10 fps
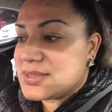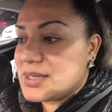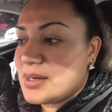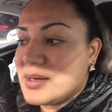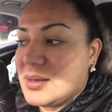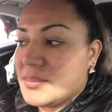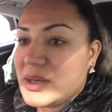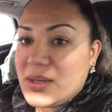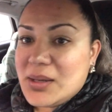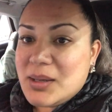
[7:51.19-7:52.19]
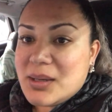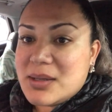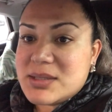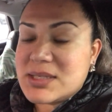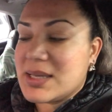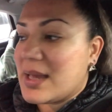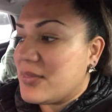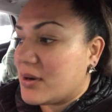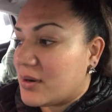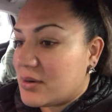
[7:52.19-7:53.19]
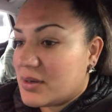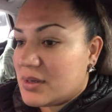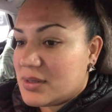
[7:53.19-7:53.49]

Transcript: time together.